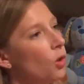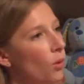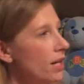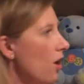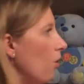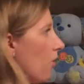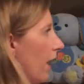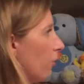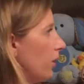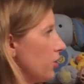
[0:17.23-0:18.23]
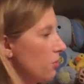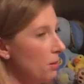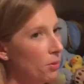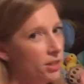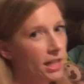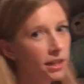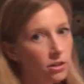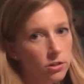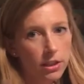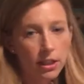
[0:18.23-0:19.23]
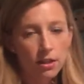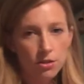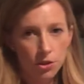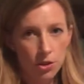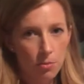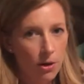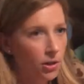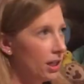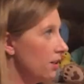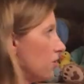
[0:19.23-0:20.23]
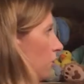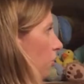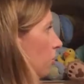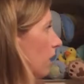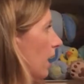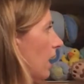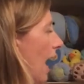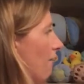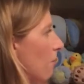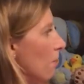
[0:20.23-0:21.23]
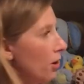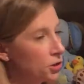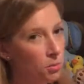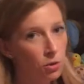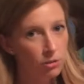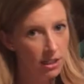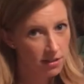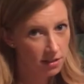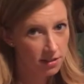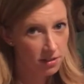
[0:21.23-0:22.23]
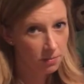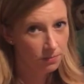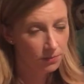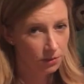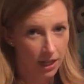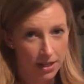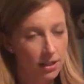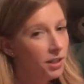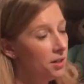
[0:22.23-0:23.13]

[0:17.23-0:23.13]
We know that we should be particularly concerned about kids who have multiple risks, okay?